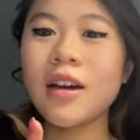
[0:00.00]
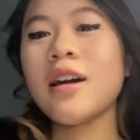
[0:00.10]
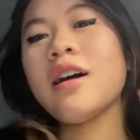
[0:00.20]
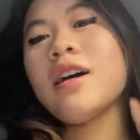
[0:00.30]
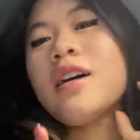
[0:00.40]

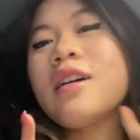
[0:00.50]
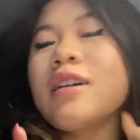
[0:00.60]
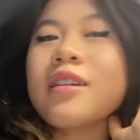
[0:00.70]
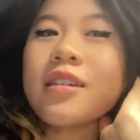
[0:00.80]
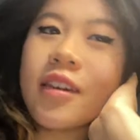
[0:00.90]

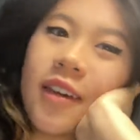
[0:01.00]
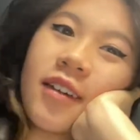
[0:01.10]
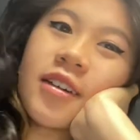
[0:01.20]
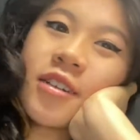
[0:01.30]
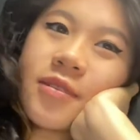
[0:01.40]
I
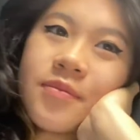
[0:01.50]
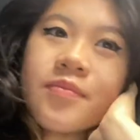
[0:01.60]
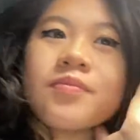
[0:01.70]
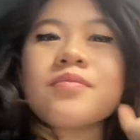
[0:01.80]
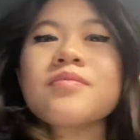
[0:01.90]

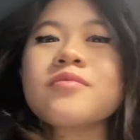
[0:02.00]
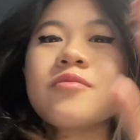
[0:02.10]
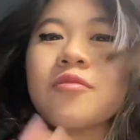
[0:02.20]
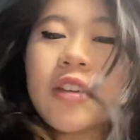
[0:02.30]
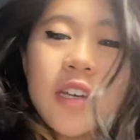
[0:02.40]
am
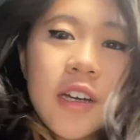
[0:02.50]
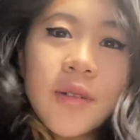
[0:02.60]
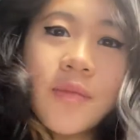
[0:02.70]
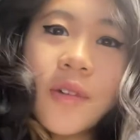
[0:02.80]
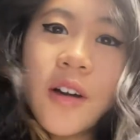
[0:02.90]
reading up
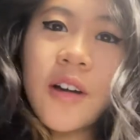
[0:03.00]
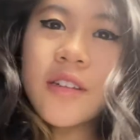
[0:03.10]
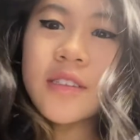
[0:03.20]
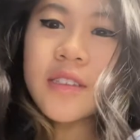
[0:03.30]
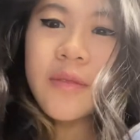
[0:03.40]

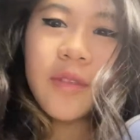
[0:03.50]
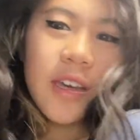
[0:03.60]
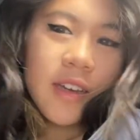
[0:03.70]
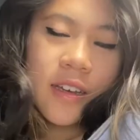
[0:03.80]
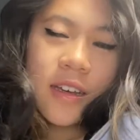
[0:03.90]
on some
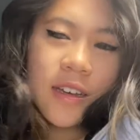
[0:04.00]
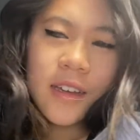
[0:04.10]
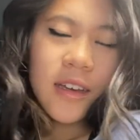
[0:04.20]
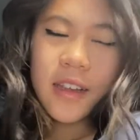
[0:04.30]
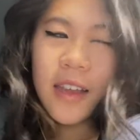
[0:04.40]
like
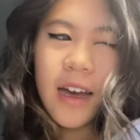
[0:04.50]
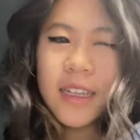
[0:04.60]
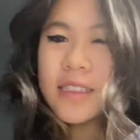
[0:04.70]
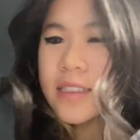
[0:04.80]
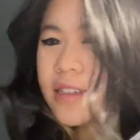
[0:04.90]

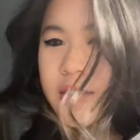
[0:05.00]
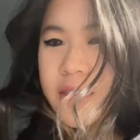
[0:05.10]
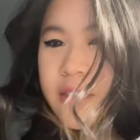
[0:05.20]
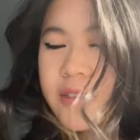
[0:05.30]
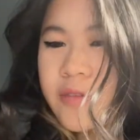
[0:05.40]
class
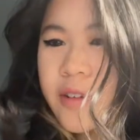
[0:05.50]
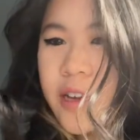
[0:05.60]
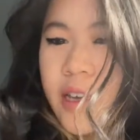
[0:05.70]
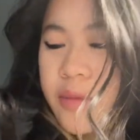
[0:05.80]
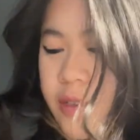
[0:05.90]
notes for
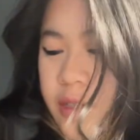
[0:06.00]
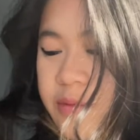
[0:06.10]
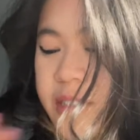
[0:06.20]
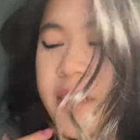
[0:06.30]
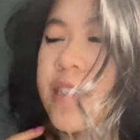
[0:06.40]
A-Push
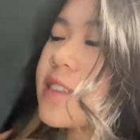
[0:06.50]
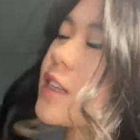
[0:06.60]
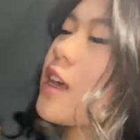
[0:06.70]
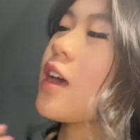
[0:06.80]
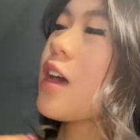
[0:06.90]
because
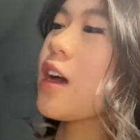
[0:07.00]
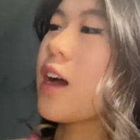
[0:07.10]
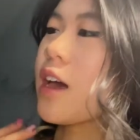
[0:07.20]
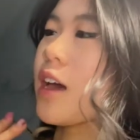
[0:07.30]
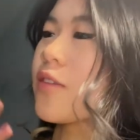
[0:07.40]

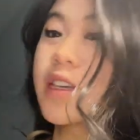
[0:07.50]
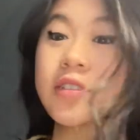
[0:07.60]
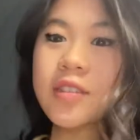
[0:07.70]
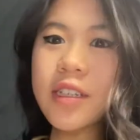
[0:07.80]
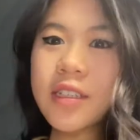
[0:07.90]
I have a
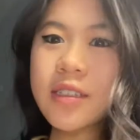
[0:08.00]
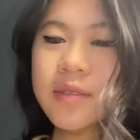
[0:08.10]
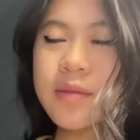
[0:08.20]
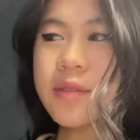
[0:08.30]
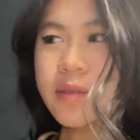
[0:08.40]
history test
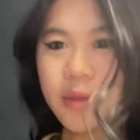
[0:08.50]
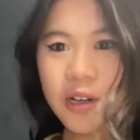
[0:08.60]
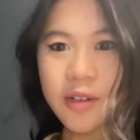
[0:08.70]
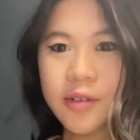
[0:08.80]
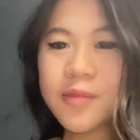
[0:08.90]

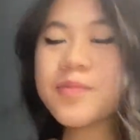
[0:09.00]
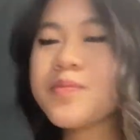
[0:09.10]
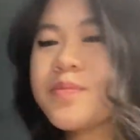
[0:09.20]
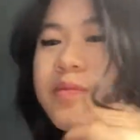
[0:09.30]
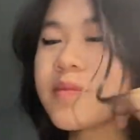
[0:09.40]
tomorrow.
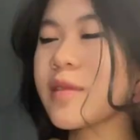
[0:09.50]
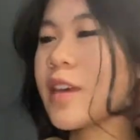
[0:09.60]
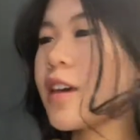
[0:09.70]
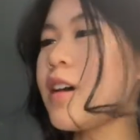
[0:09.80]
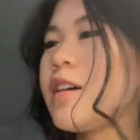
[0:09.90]

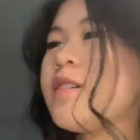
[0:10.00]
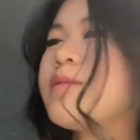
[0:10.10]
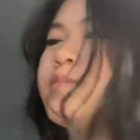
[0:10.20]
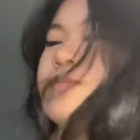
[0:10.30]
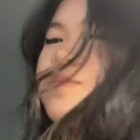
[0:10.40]

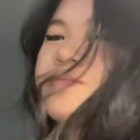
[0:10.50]
And